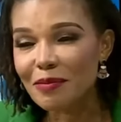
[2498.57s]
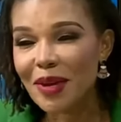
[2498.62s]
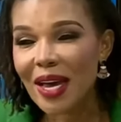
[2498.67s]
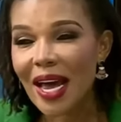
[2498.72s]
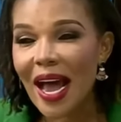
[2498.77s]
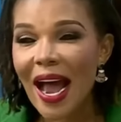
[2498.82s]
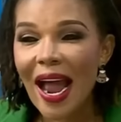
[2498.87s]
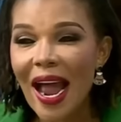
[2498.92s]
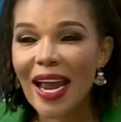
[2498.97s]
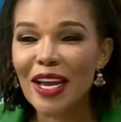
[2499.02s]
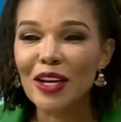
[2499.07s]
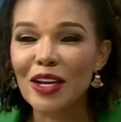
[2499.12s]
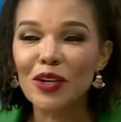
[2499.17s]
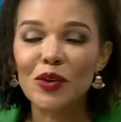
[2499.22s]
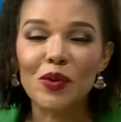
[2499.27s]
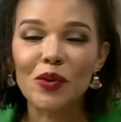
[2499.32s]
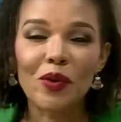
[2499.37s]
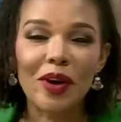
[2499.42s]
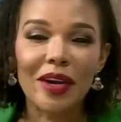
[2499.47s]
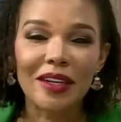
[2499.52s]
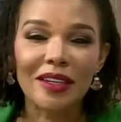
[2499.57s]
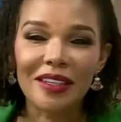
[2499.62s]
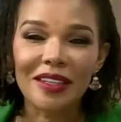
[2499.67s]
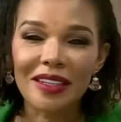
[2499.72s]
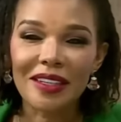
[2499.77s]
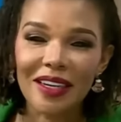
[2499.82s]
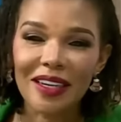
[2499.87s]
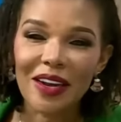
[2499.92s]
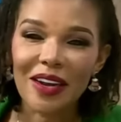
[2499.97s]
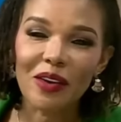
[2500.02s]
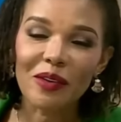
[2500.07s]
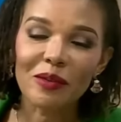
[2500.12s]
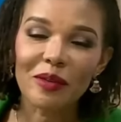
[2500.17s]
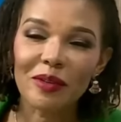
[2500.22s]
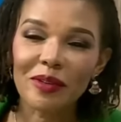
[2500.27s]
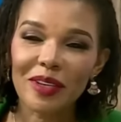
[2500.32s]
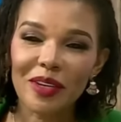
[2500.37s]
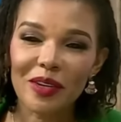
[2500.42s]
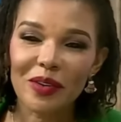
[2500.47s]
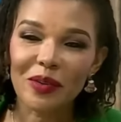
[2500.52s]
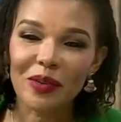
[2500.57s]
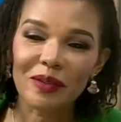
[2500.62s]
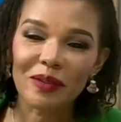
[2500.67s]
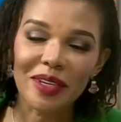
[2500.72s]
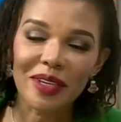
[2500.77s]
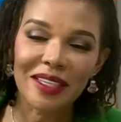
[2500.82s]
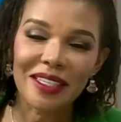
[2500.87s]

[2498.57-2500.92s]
behind you and, you know,